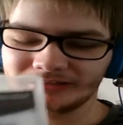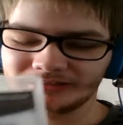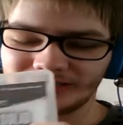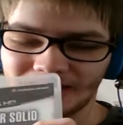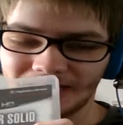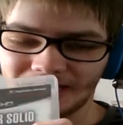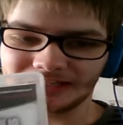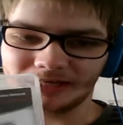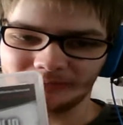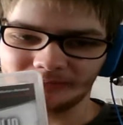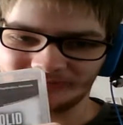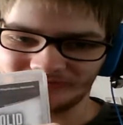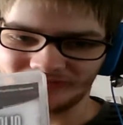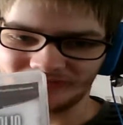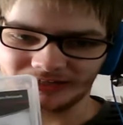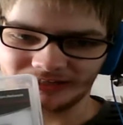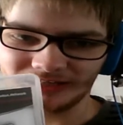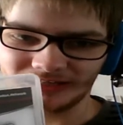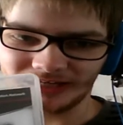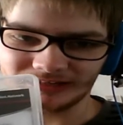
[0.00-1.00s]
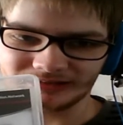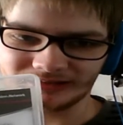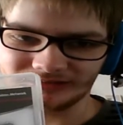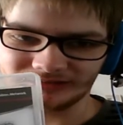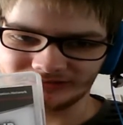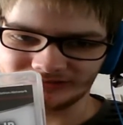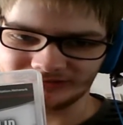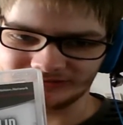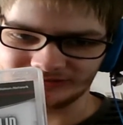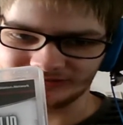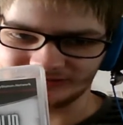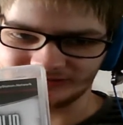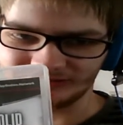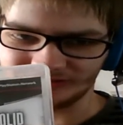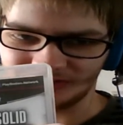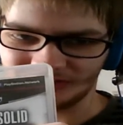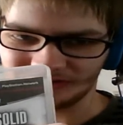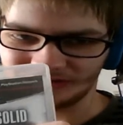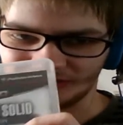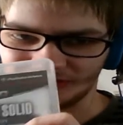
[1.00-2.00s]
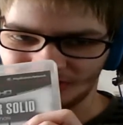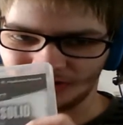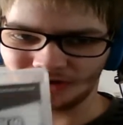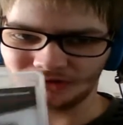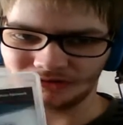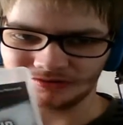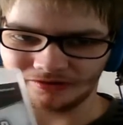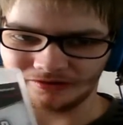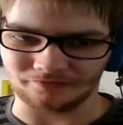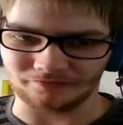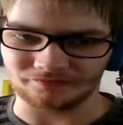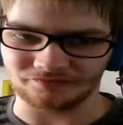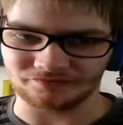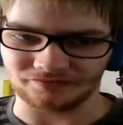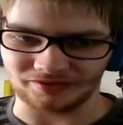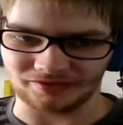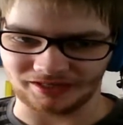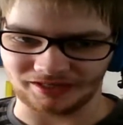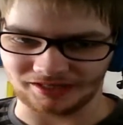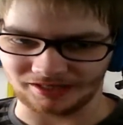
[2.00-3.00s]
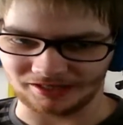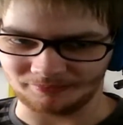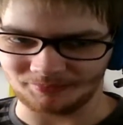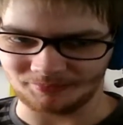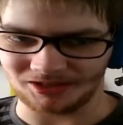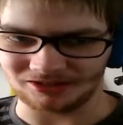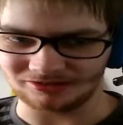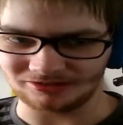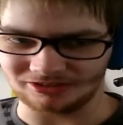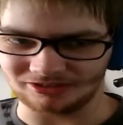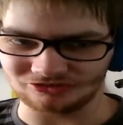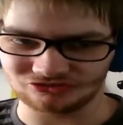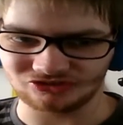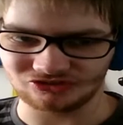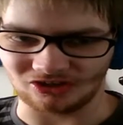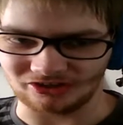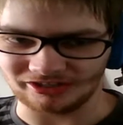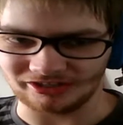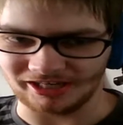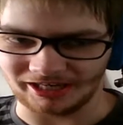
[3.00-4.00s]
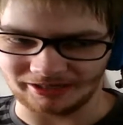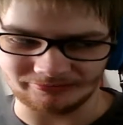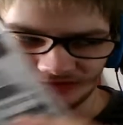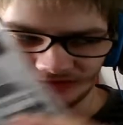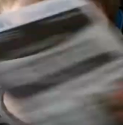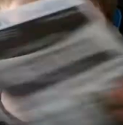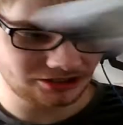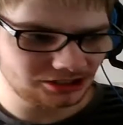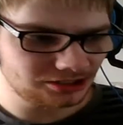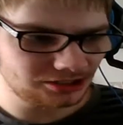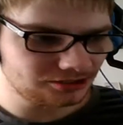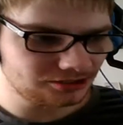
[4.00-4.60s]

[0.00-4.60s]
glad I've finally gotten the hold of uh, Metal Gear Solid games.